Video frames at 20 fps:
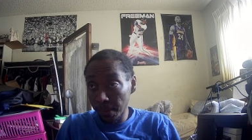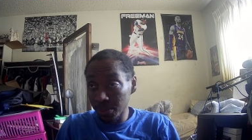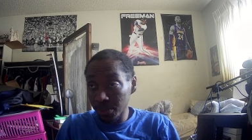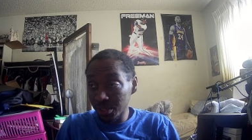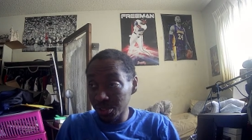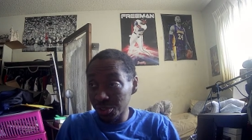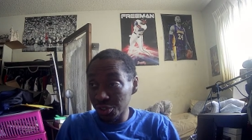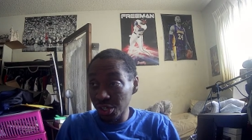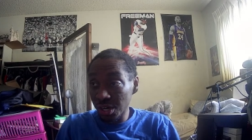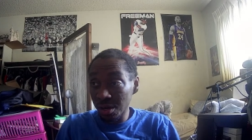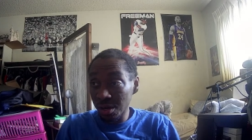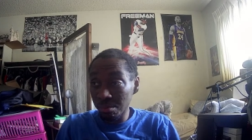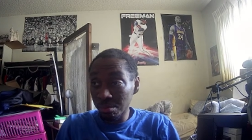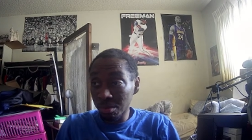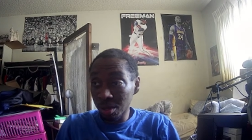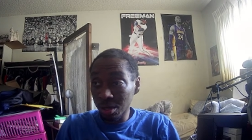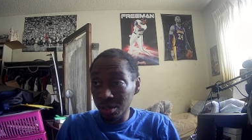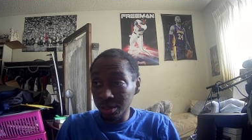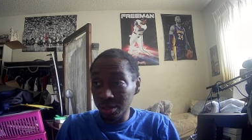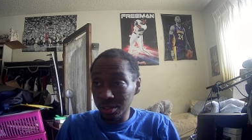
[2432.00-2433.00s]

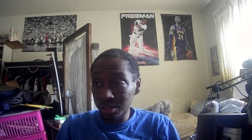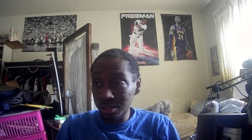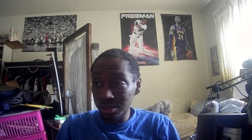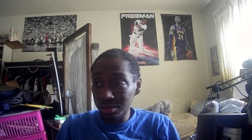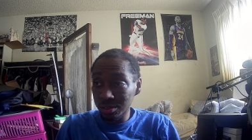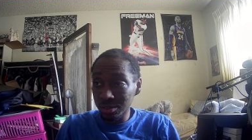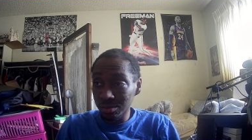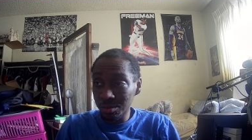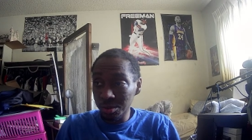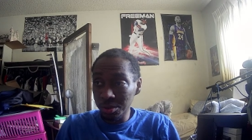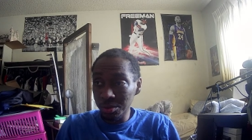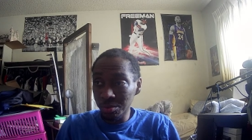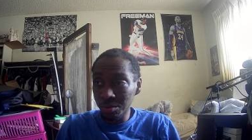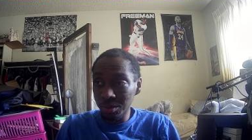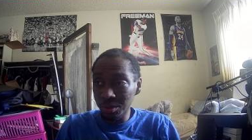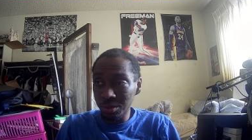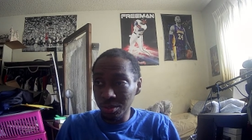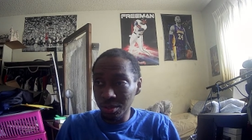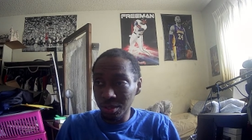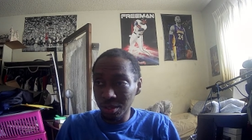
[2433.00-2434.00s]
Shambolic.
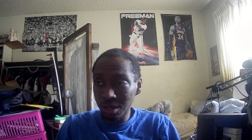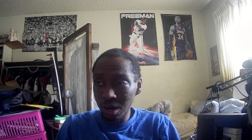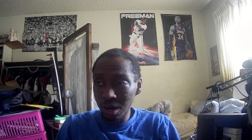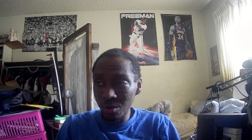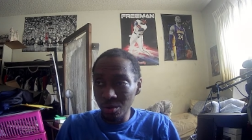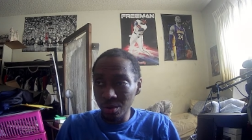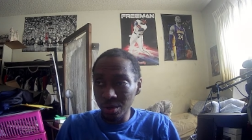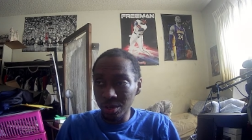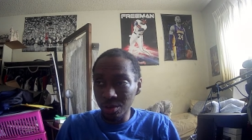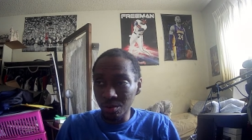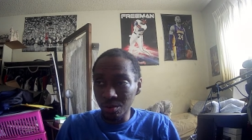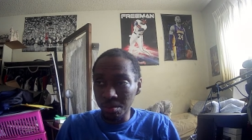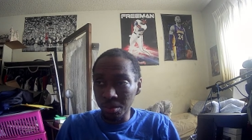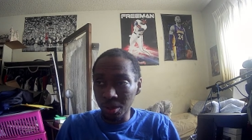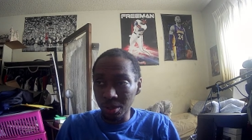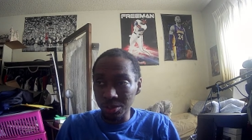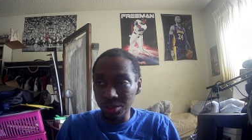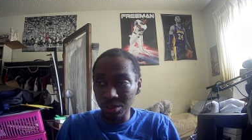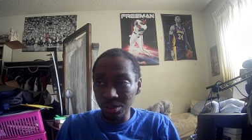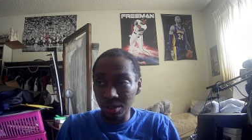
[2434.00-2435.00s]
I want to hear what
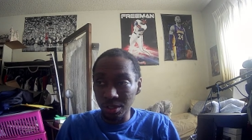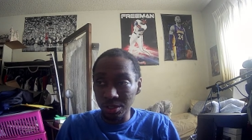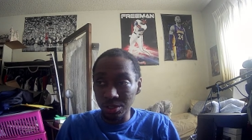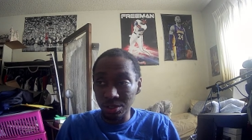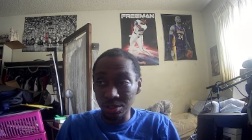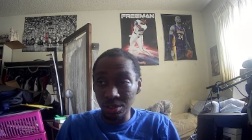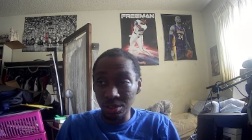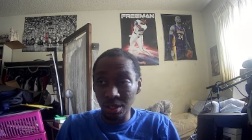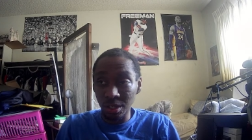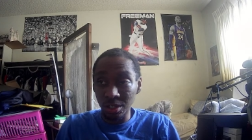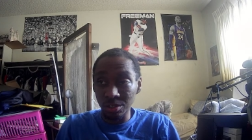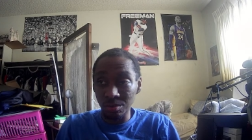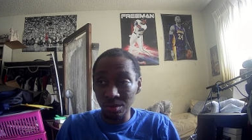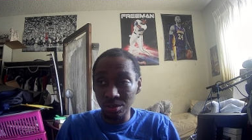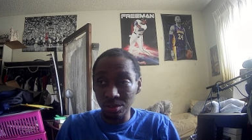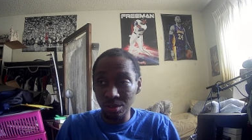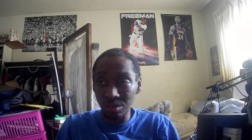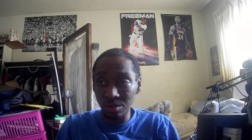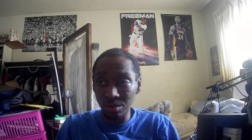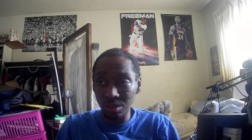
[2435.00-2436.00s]
Marcel has to see next week.
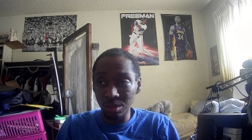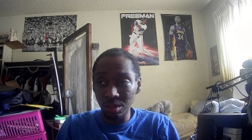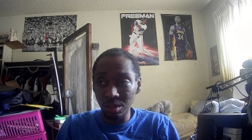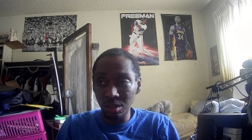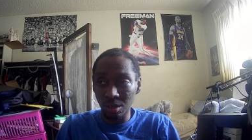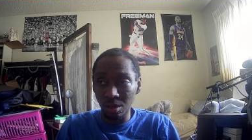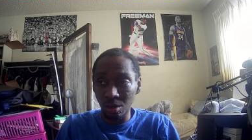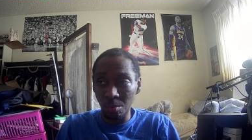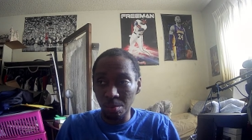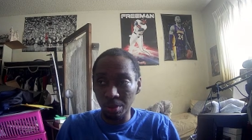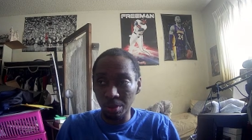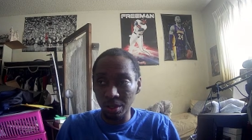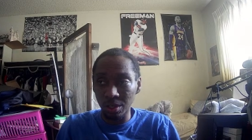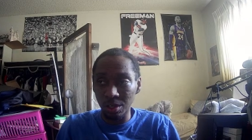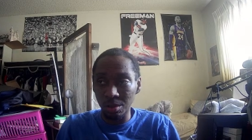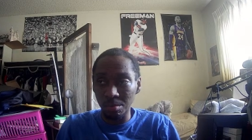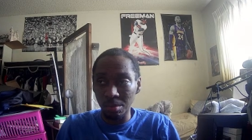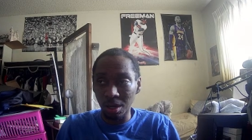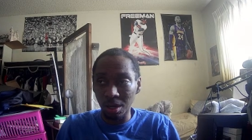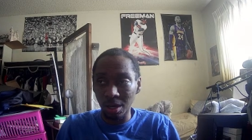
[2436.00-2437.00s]
So did they? Oh, played
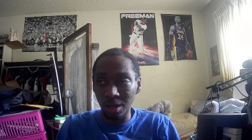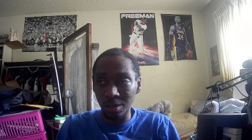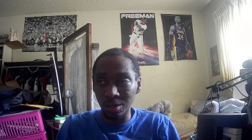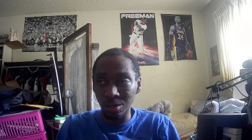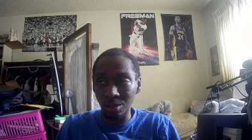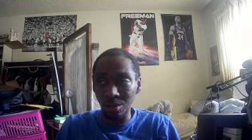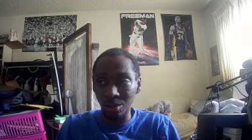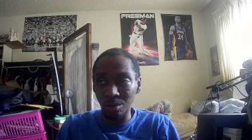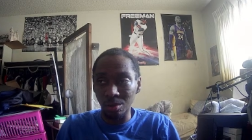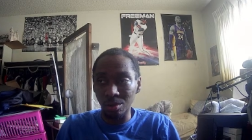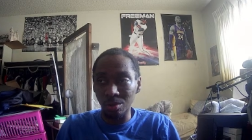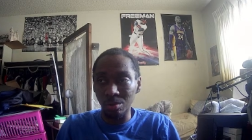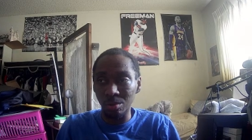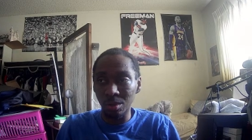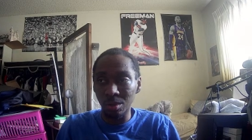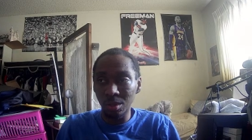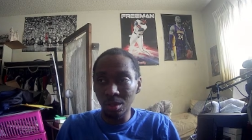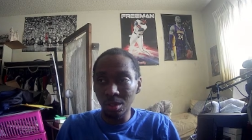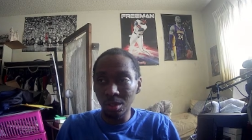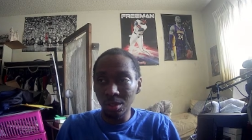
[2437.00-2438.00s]
him behind the Doku.
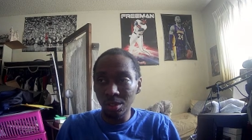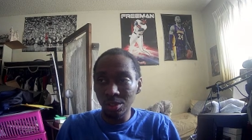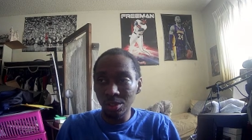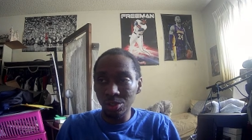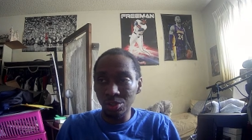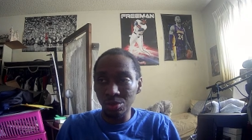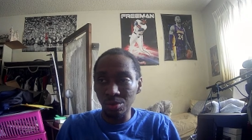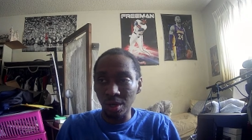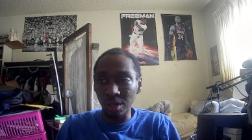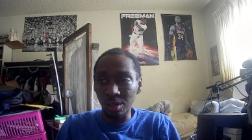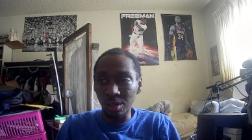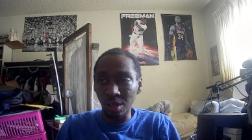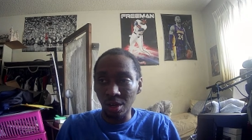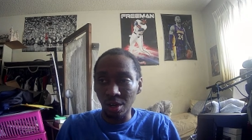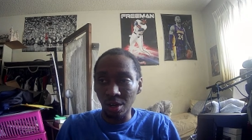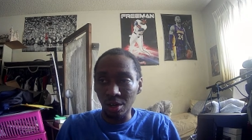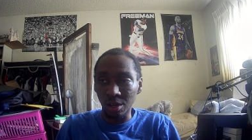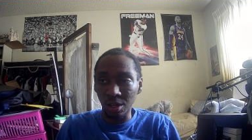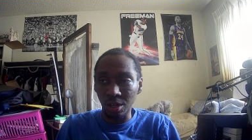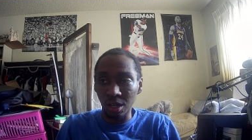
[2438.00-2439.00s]
Straight
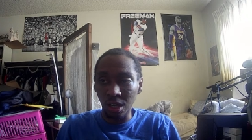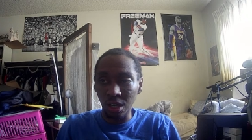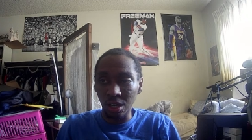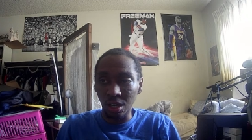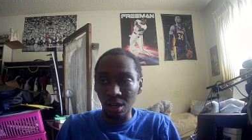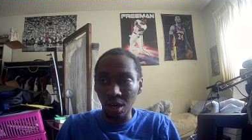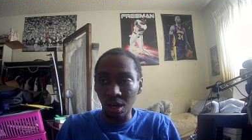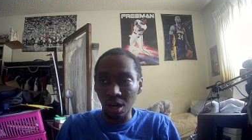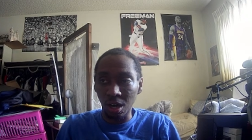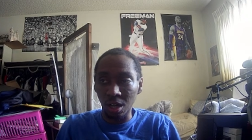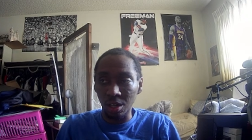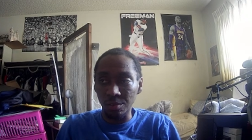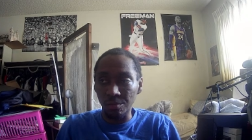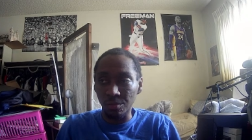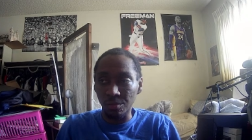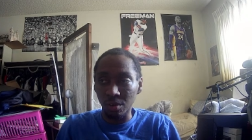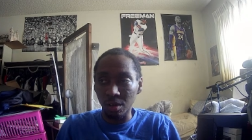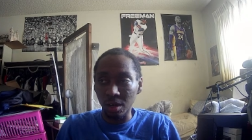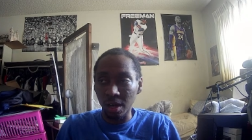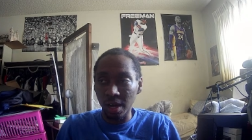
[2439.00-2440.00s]
there. Could get it to Holland
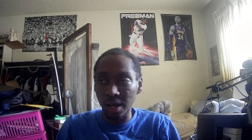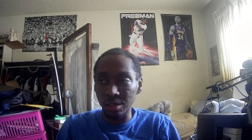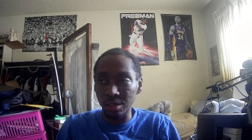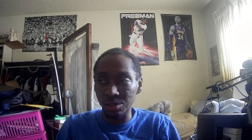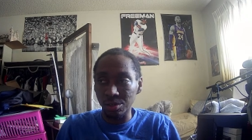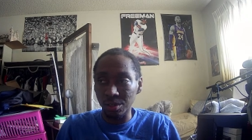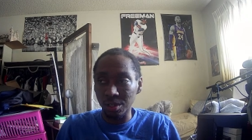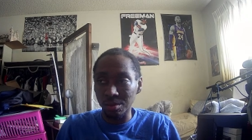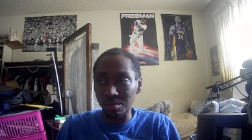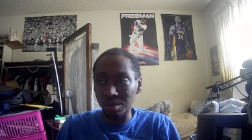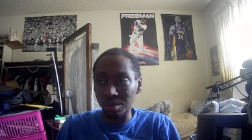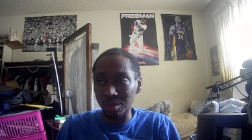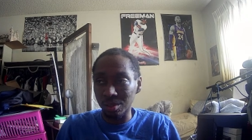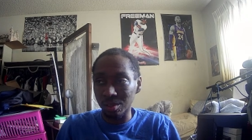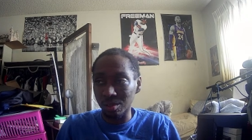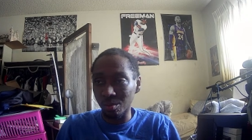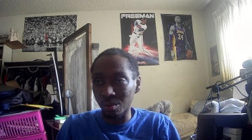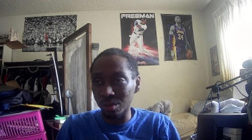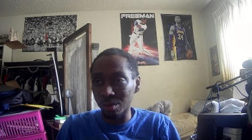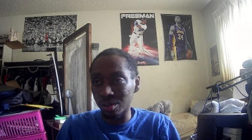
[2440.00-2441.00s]
for the hat trick, but
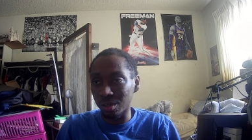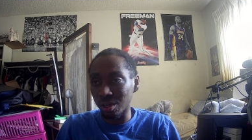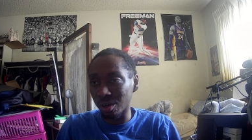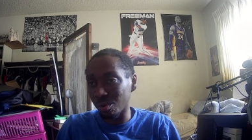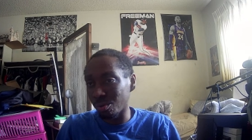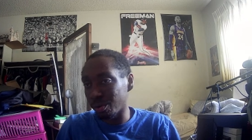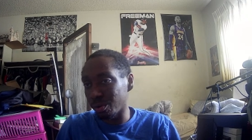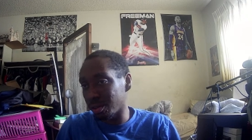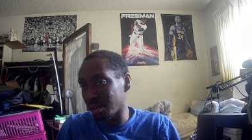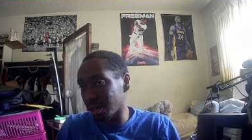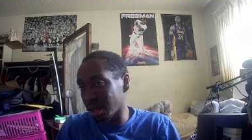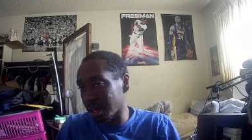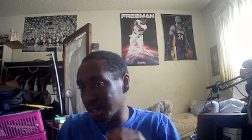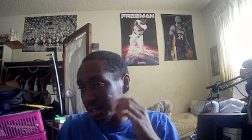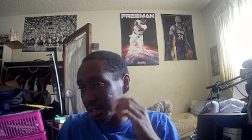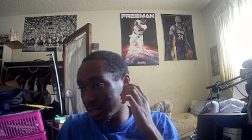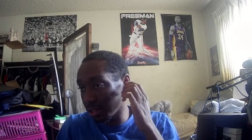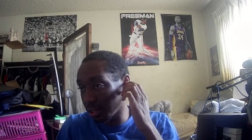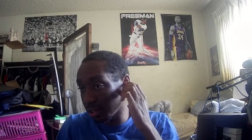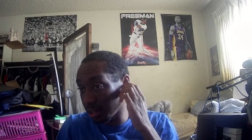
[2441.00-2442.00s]
would dealt with
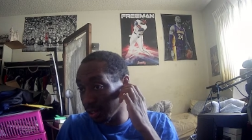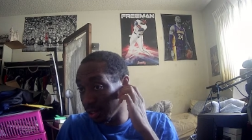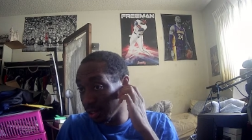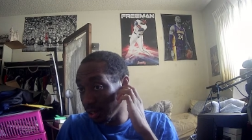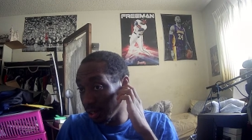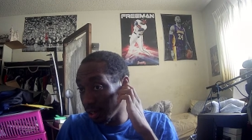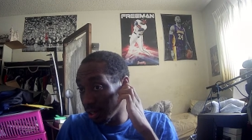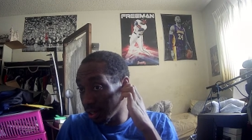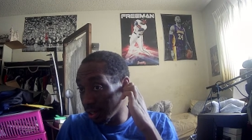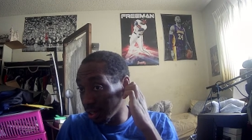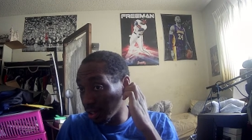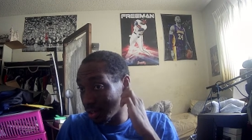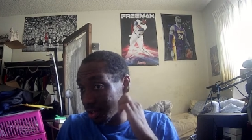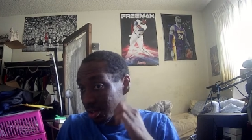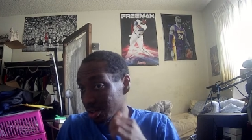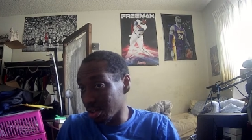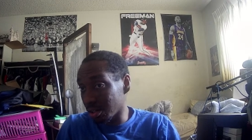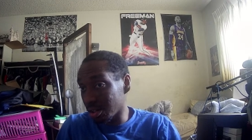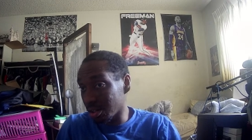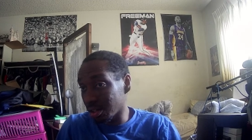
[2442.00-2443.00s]
nicely
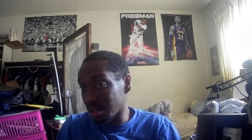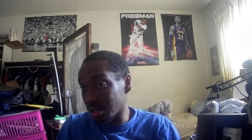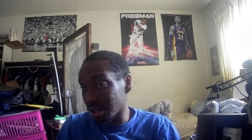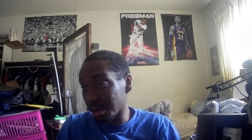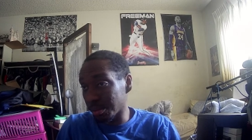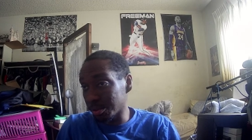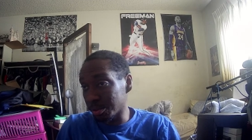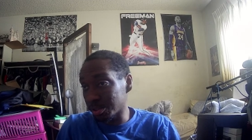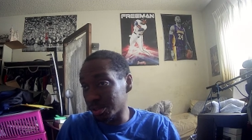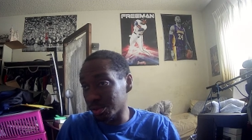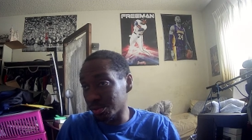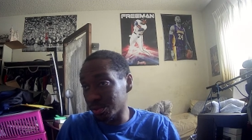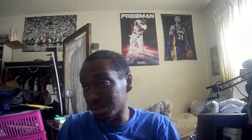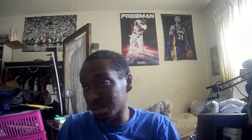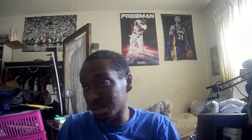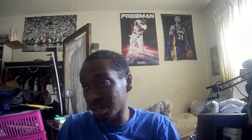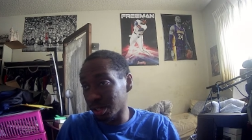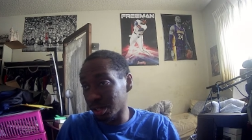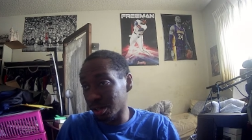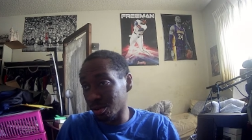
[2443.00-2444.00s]
until Emerson was
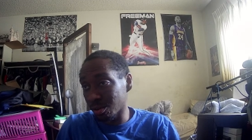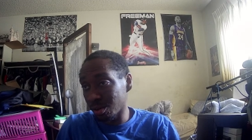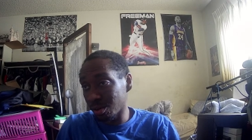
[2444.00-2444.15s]
there.